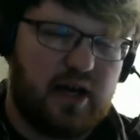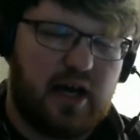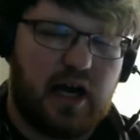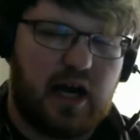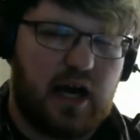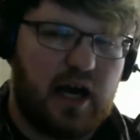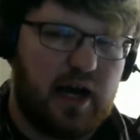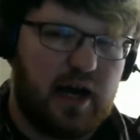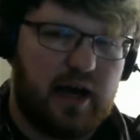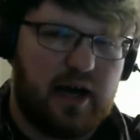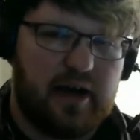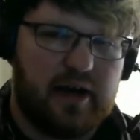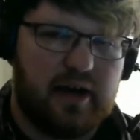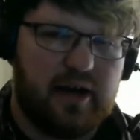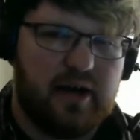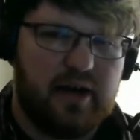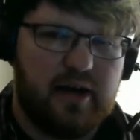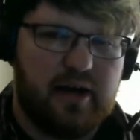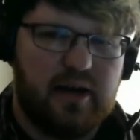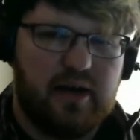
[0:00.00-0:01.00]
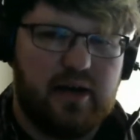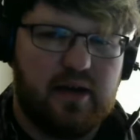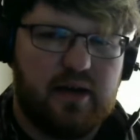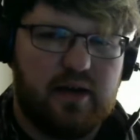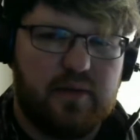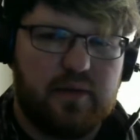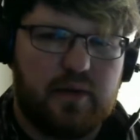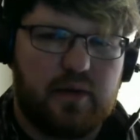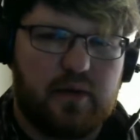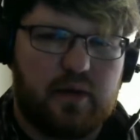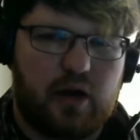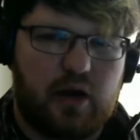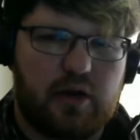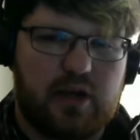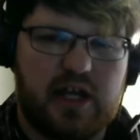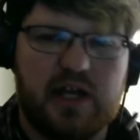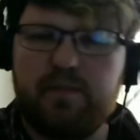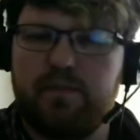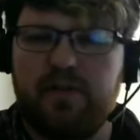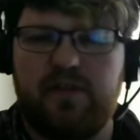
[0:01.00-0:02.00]
I'll
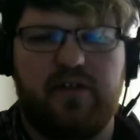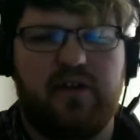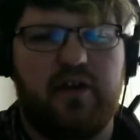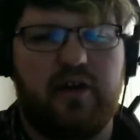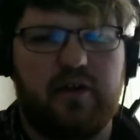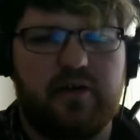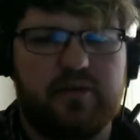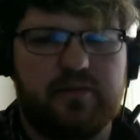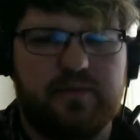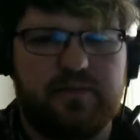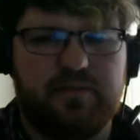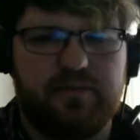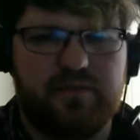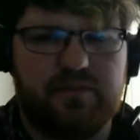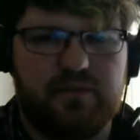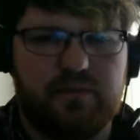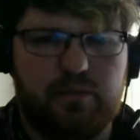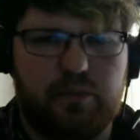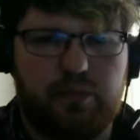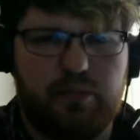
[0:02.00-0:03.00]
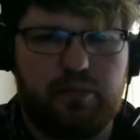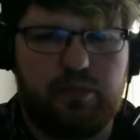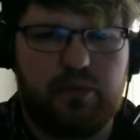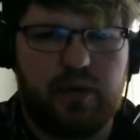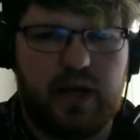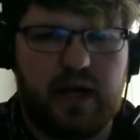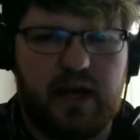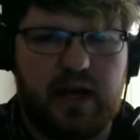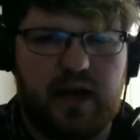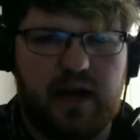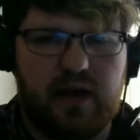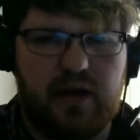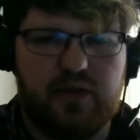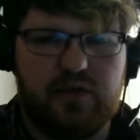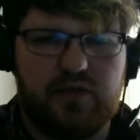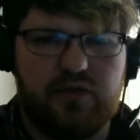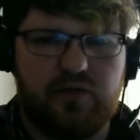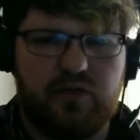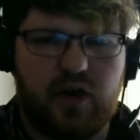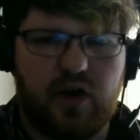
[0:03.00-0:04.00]
keep it there.
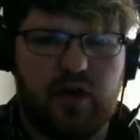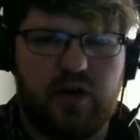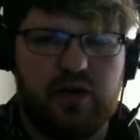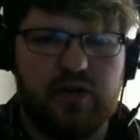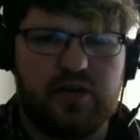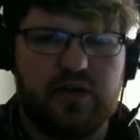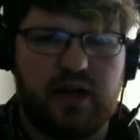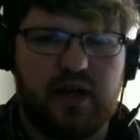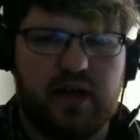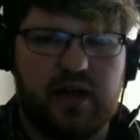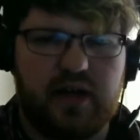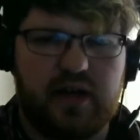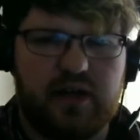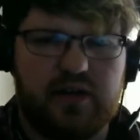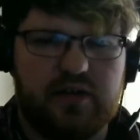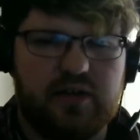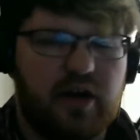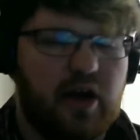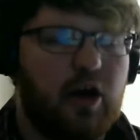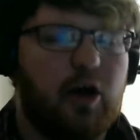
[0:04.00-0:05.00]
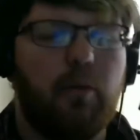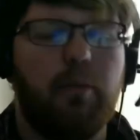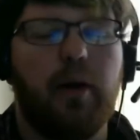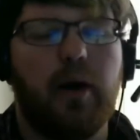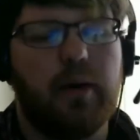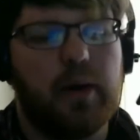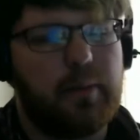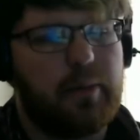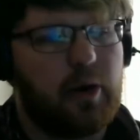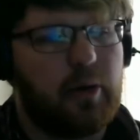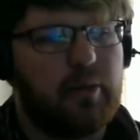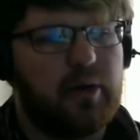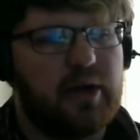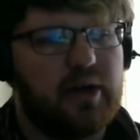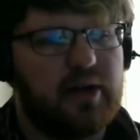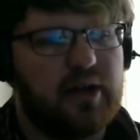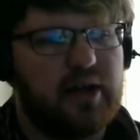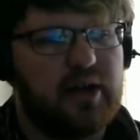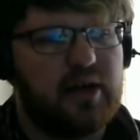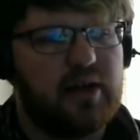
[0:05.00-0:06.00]
As far as I can tell, probably
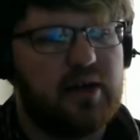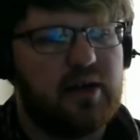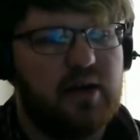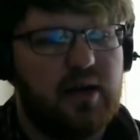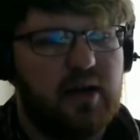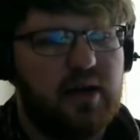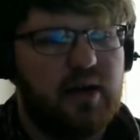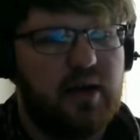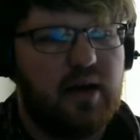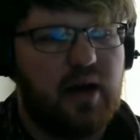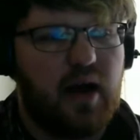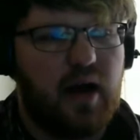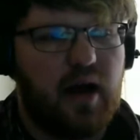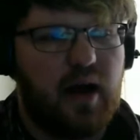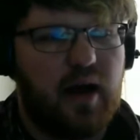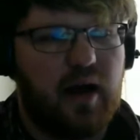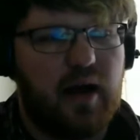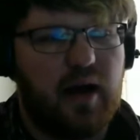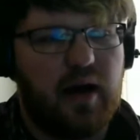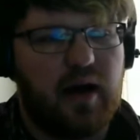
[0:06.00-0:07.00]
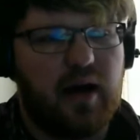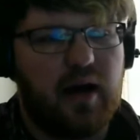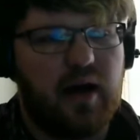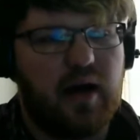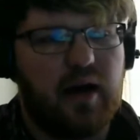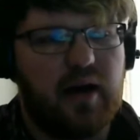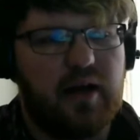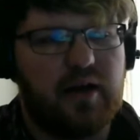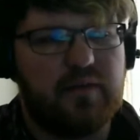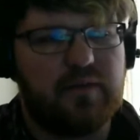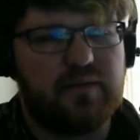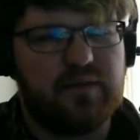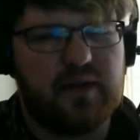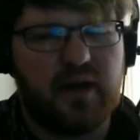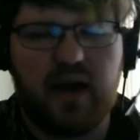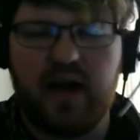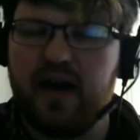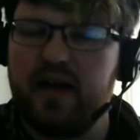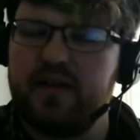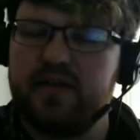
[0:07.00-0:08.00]
permanently. If
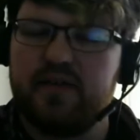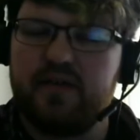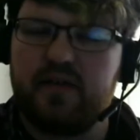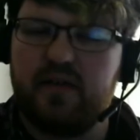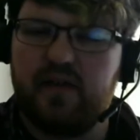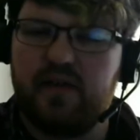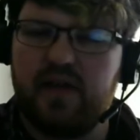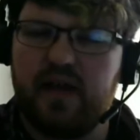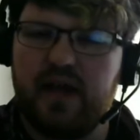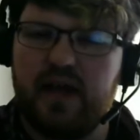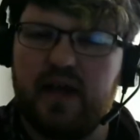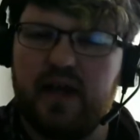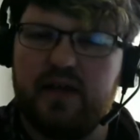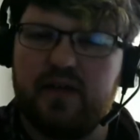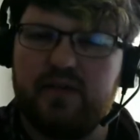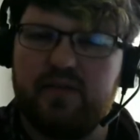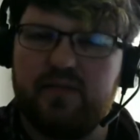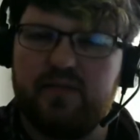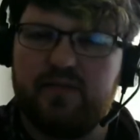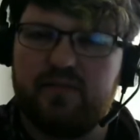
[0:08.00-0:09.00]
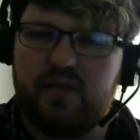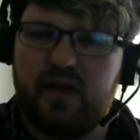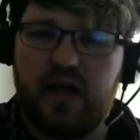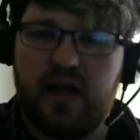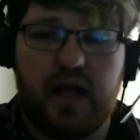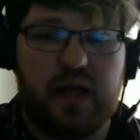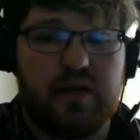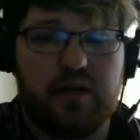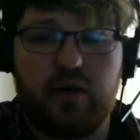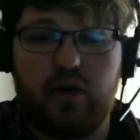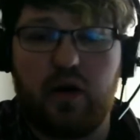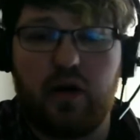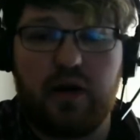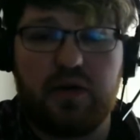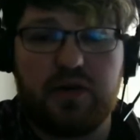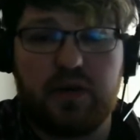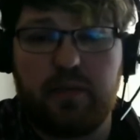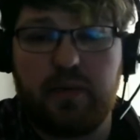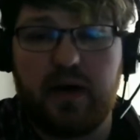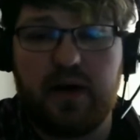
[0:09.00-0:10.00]
not, then as long as
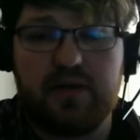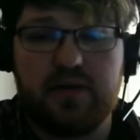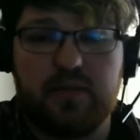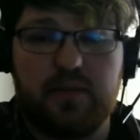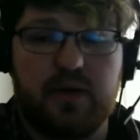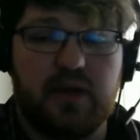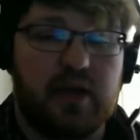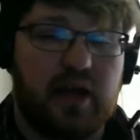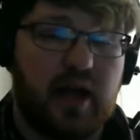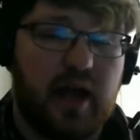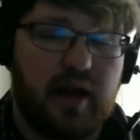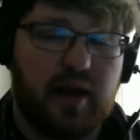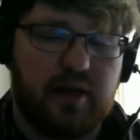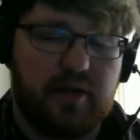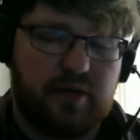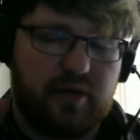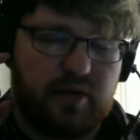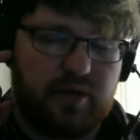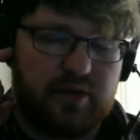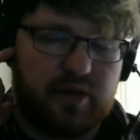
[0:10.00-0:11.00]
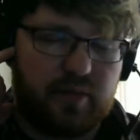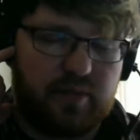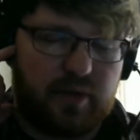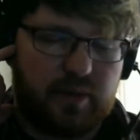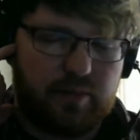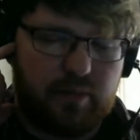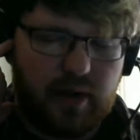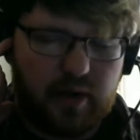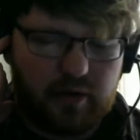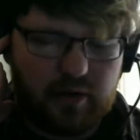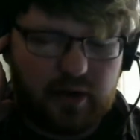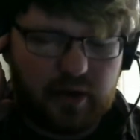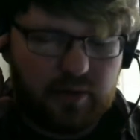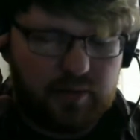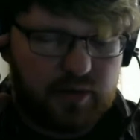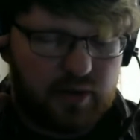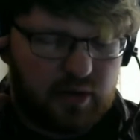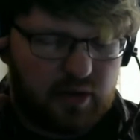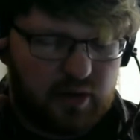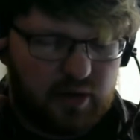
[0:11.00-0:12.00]
I possibly can until something better comes
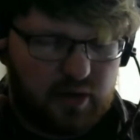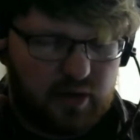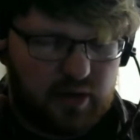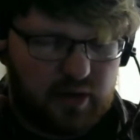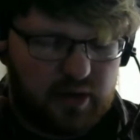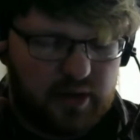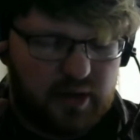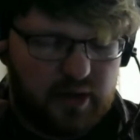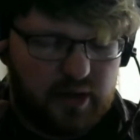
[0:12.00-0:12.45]
along.